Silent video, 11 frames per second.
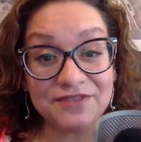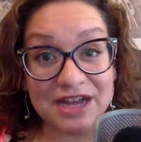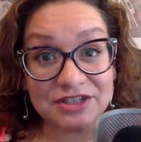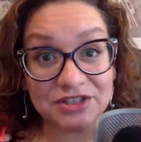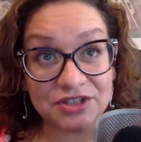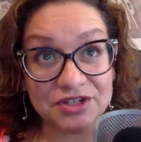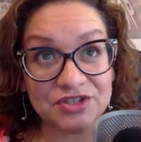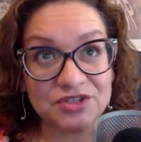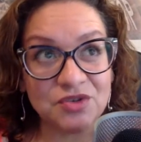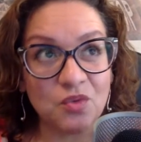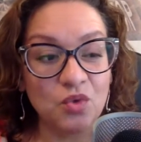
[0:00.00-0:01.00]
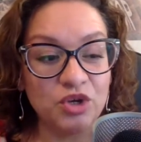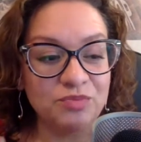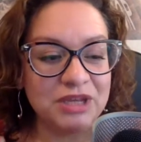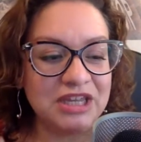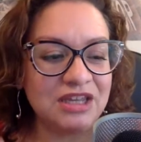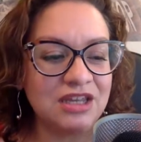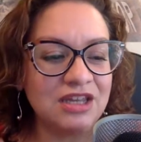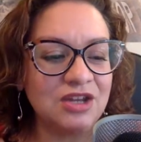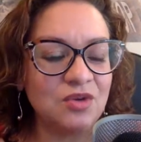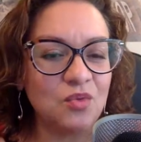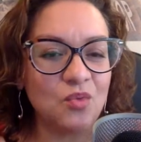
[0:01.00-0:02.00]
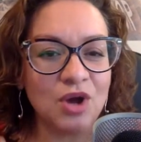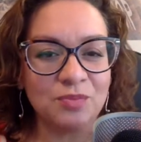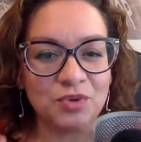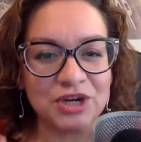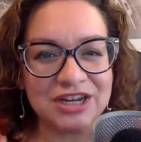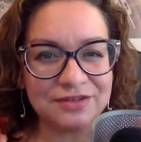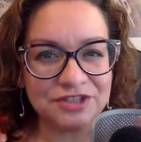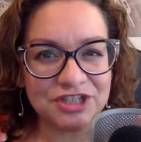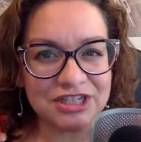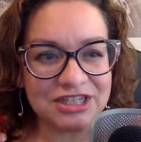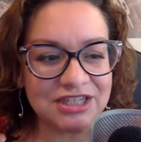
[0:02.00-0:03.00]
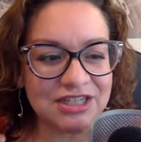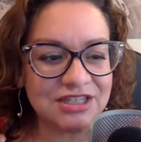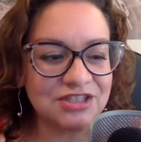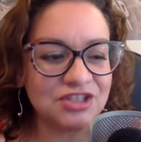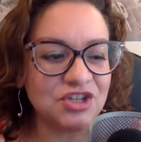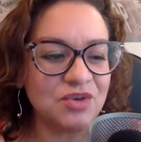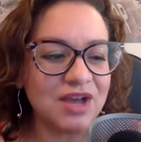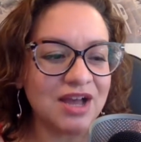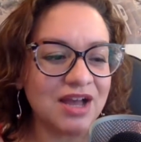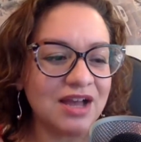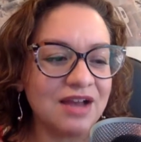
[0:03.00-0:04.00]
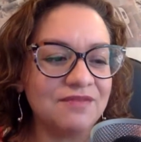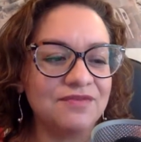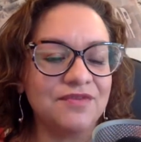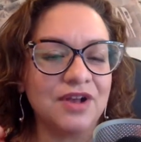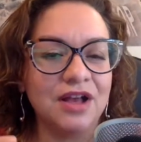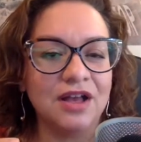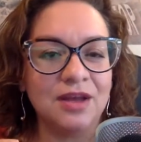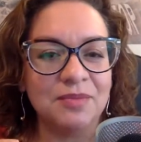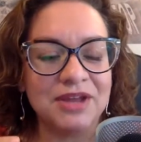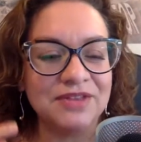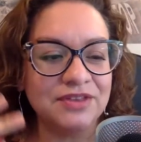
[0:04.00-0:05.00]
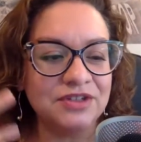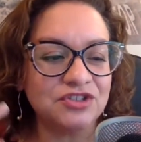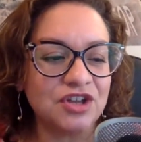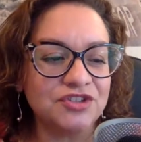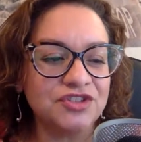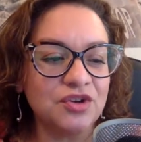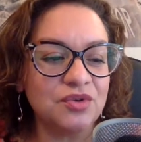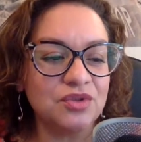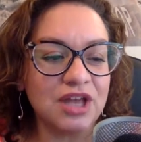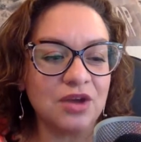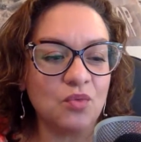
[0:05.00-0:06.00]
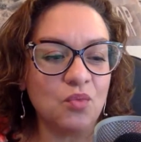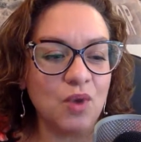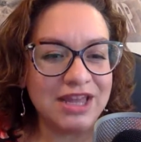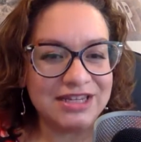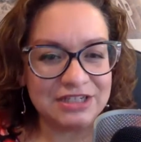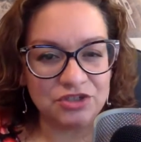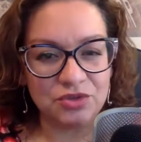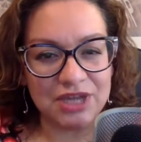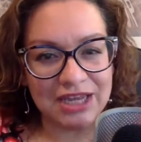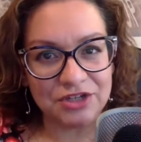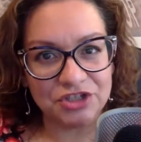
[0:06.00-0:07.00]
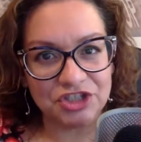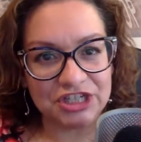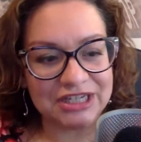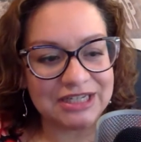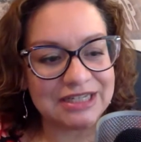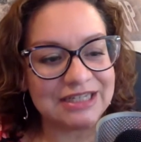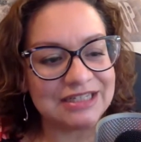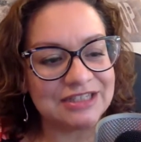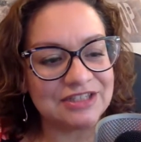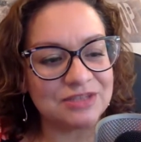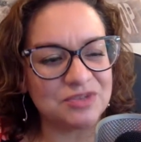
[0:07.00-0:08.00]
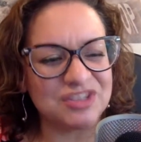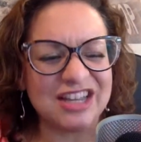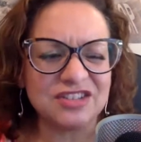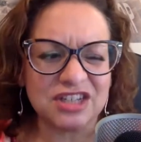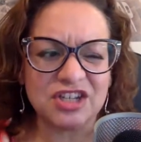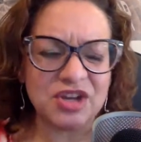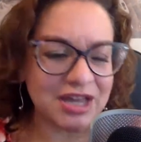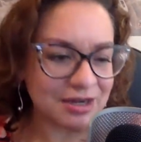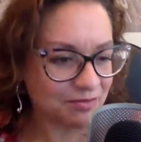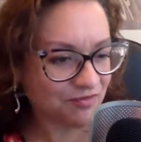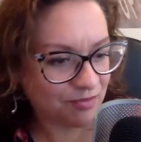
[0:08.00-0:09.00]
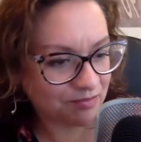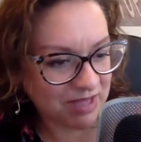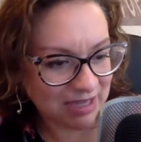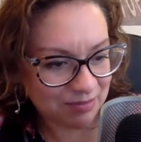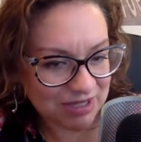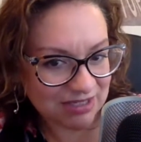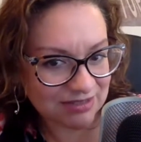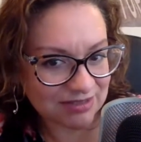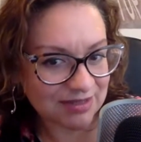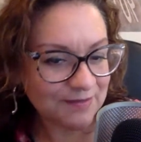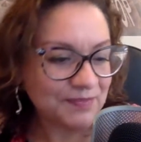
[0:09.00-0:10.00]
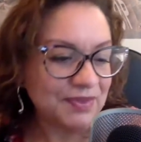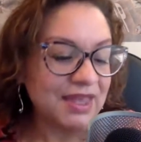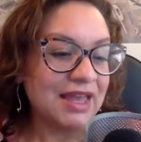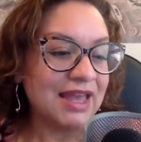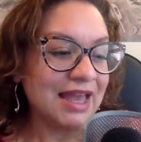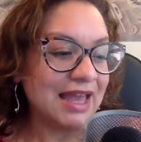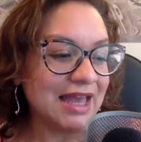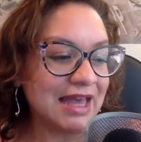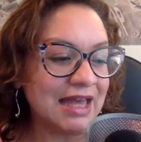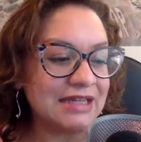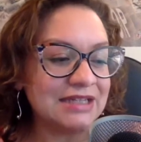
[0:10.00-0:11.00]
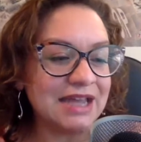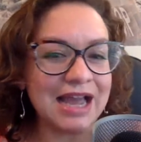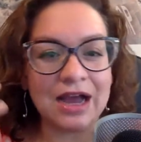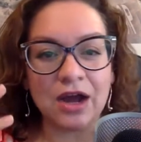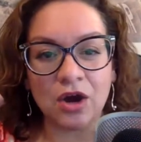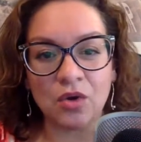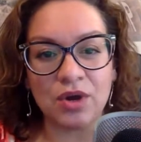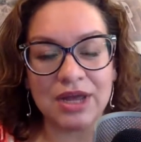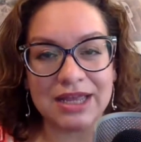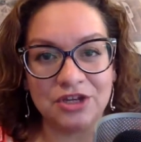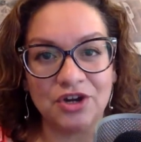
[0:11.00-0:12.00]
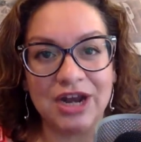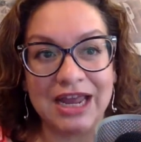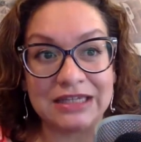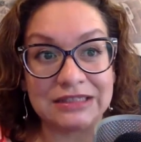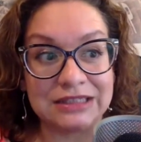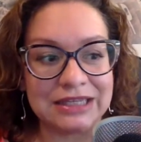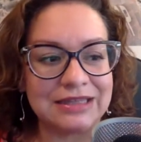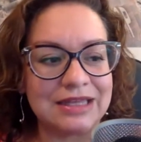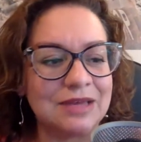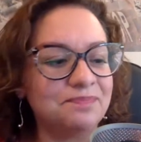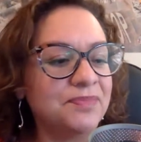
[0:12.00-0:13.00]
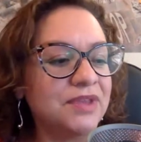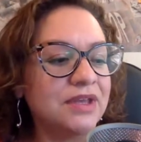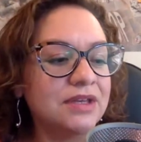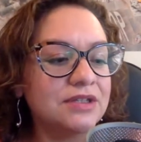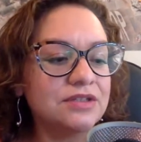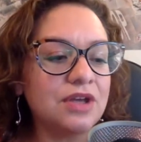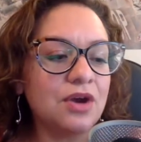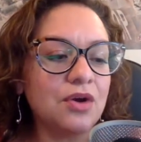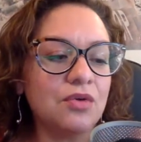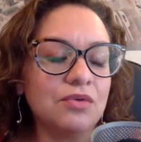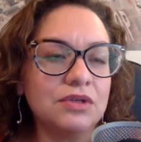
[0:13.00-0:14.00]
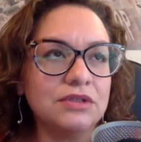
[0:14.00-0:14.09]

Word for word: factors would be what breed of chicken you have. Um, and then there's also like, when did you get your chickens? It sounds like you had them from babies and how you're handling them. So,